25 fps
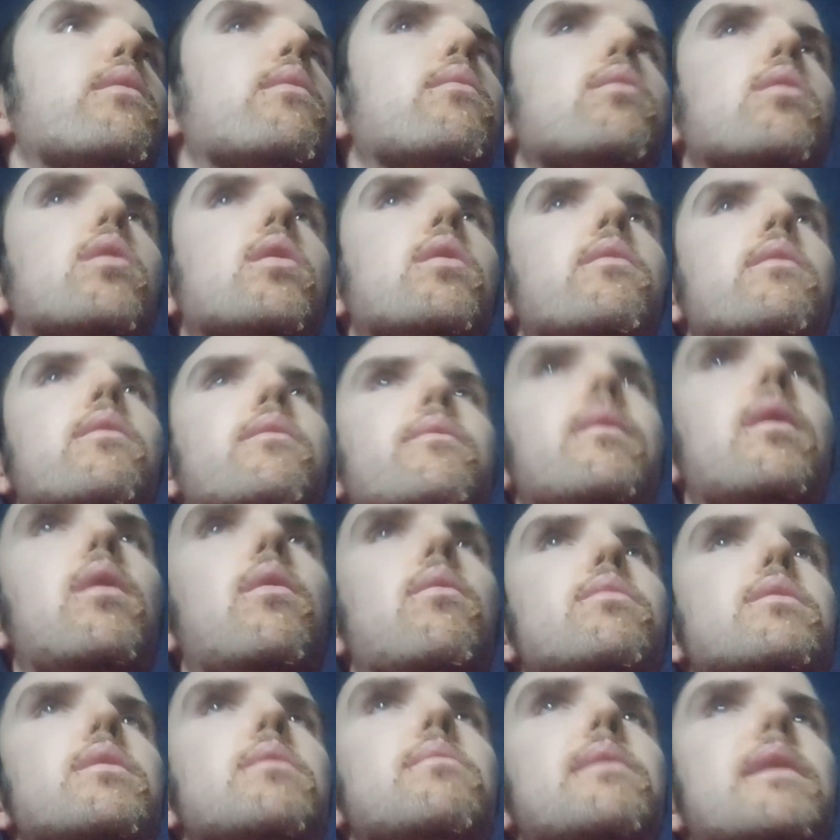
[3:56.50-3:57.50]
I'm going to
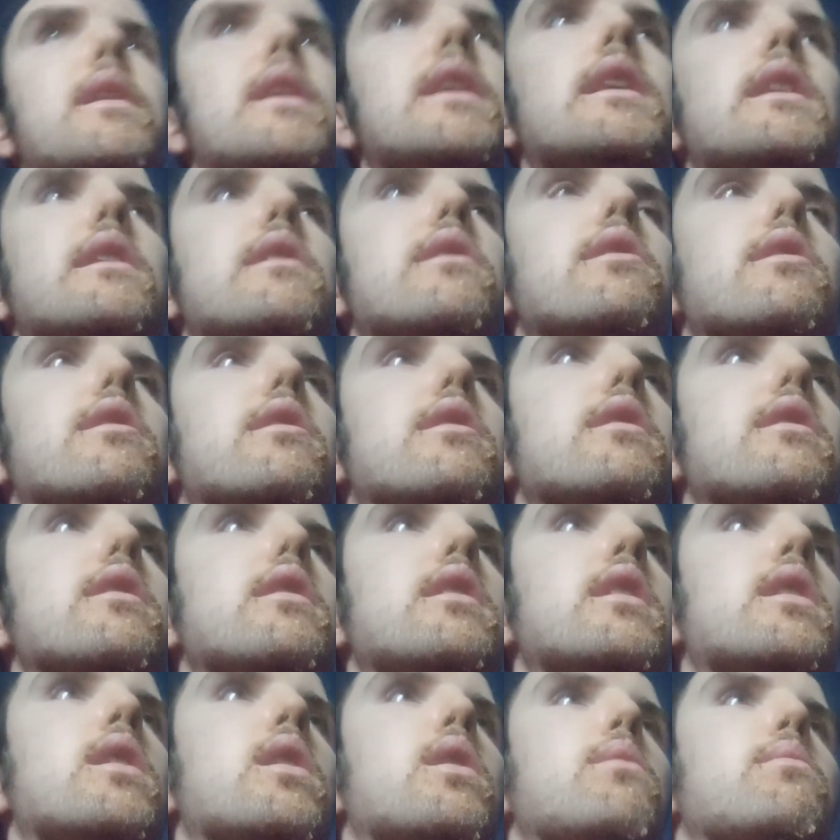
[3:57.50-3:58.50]
involve the police,
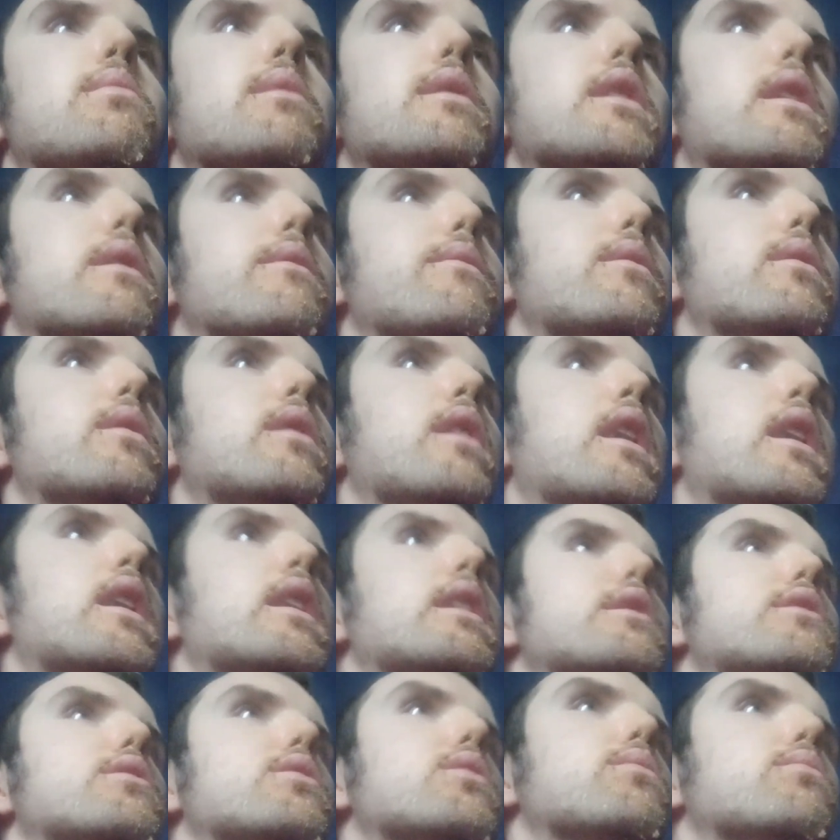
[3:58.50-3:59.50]
because I feel like
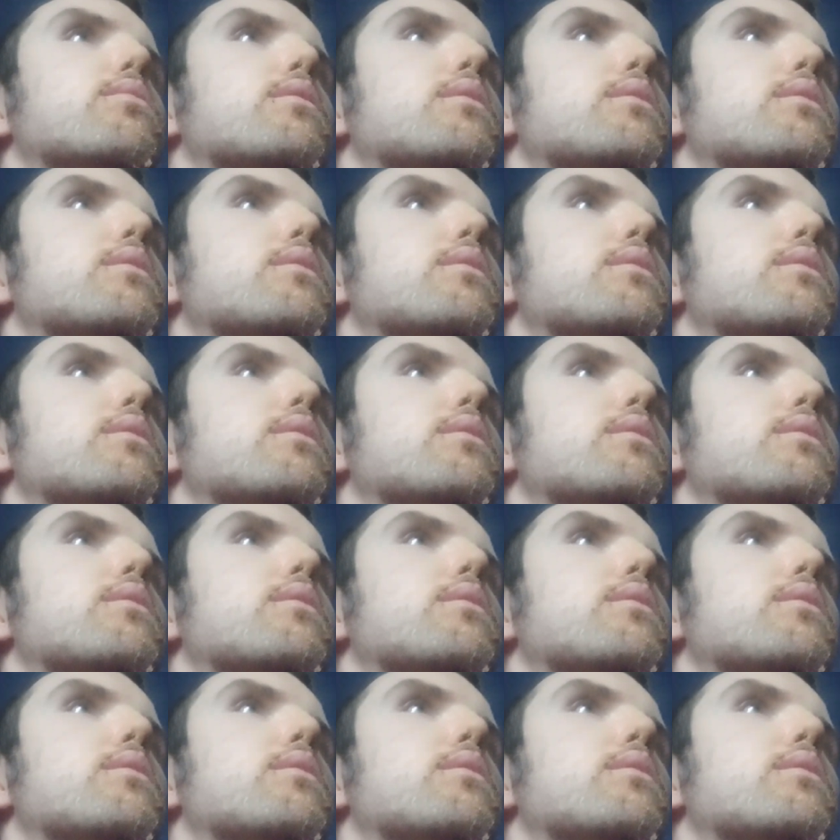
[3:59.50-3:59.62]
I should